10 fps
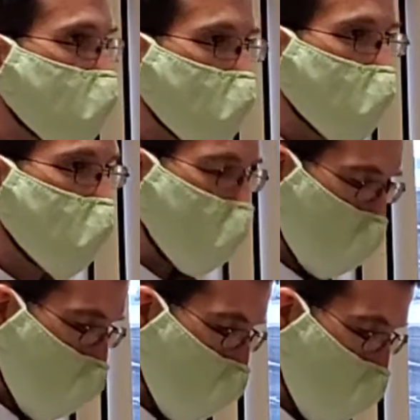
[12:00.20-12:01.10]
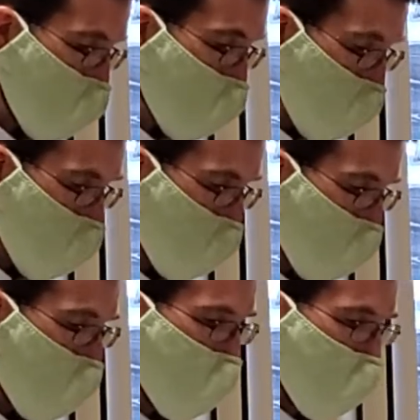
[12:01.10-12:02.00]
So they use the
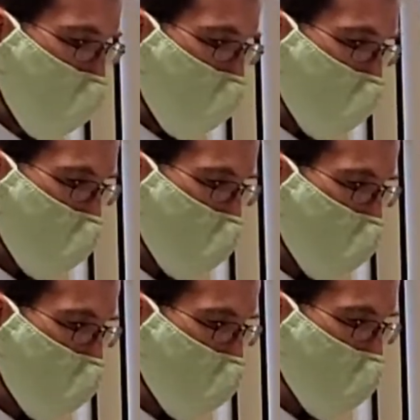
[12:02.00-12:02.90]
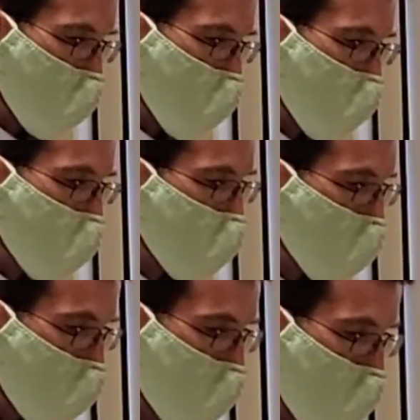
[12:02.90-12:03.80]
Sunnah, and they are called
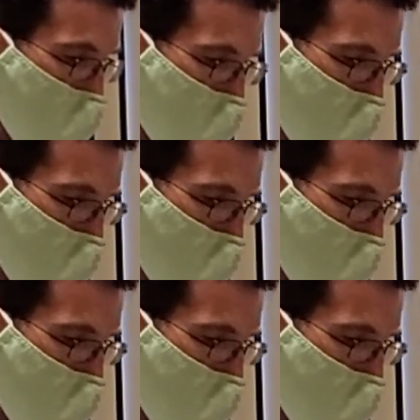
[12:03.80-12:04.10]
Sunnis.